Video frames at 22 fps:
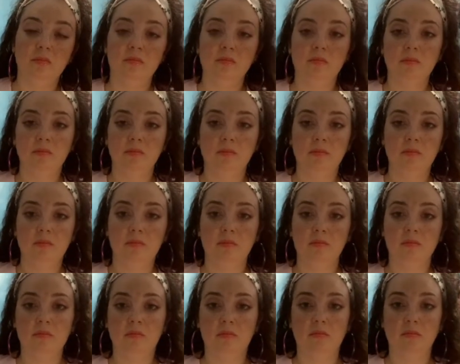
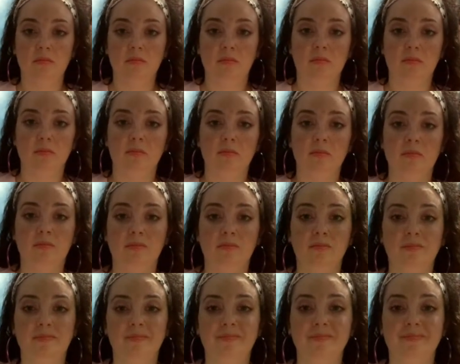
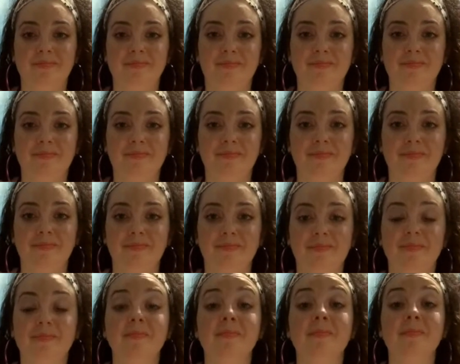
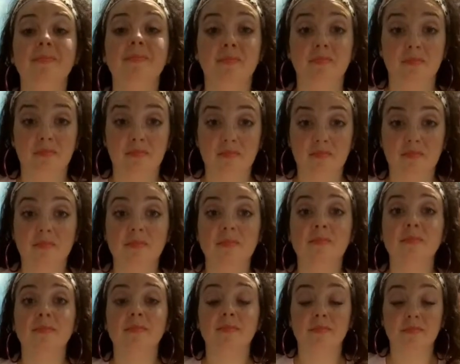
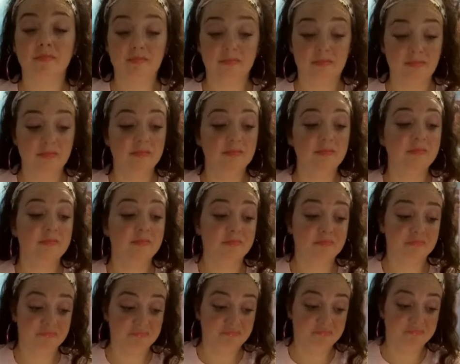
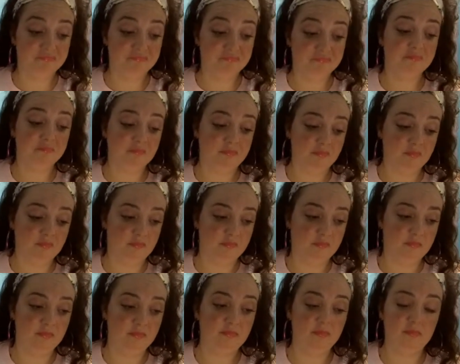
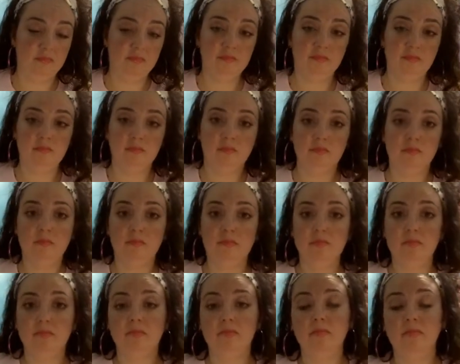
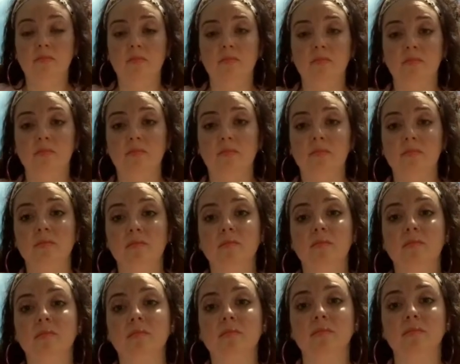
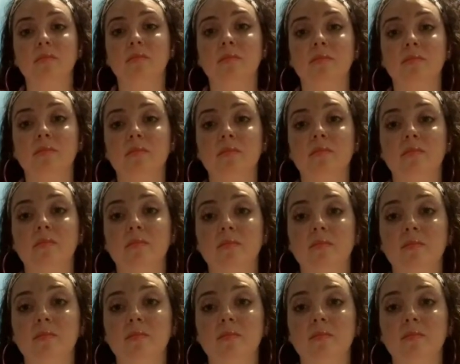This person isn't speaking.